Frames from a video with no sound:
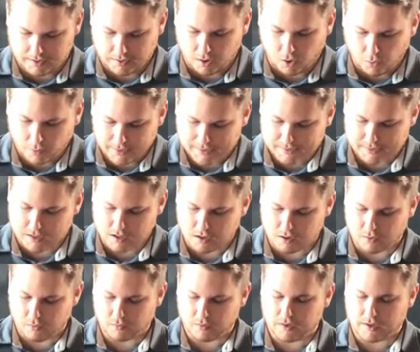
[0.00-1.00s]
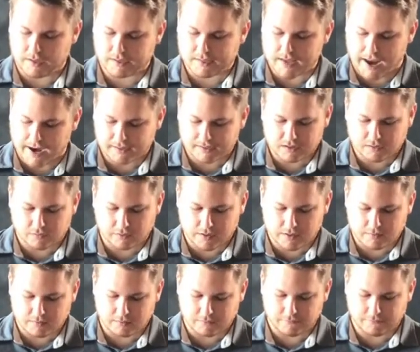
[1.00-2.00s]
always know exactly where
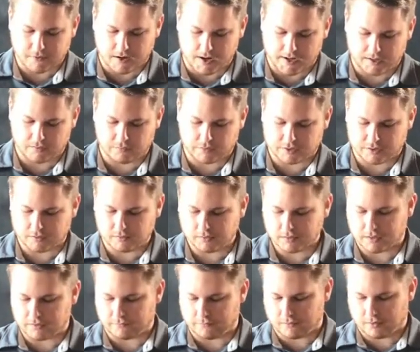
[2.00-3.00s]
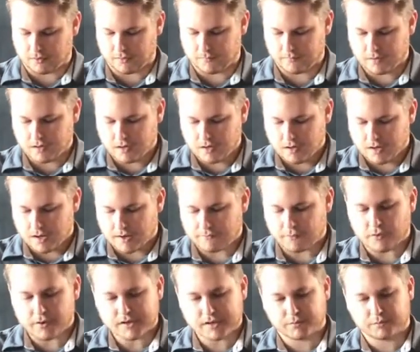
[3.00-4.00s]
you can find what you're looking for. I've
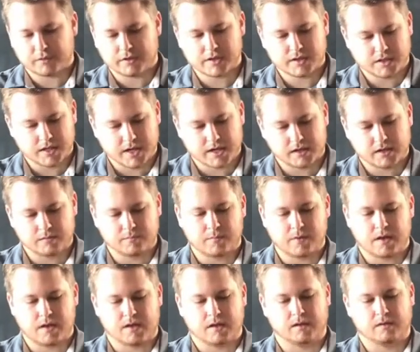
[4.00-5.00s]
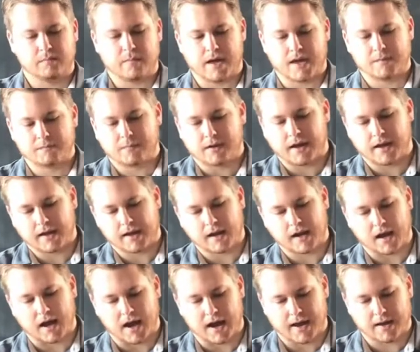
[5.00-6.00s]
always appreciated being met by a
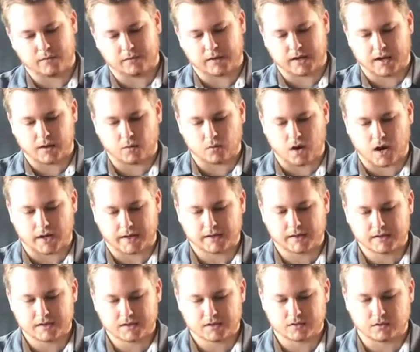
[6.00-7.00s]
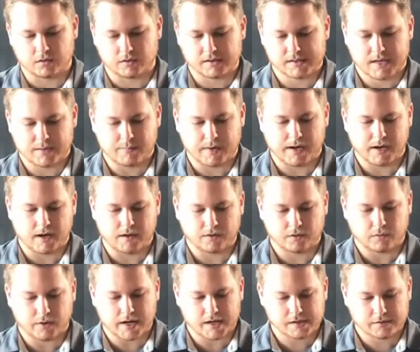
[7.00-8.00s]
hi when I walk into stores that might
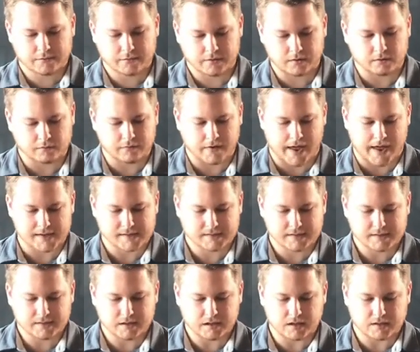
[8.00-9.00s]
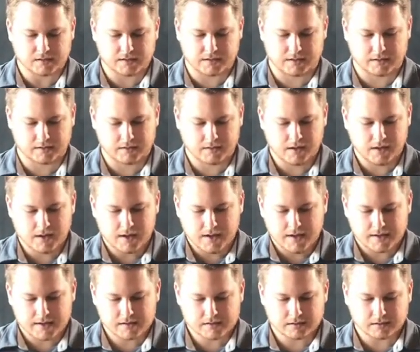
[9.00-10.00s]
otherwise feel vast and daunting,
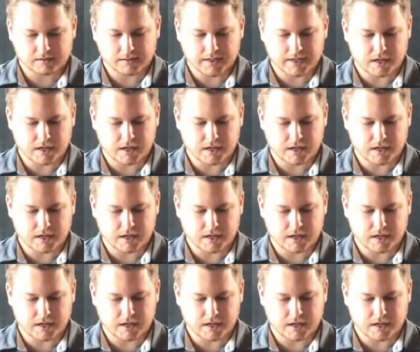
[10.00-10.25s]
and it certainly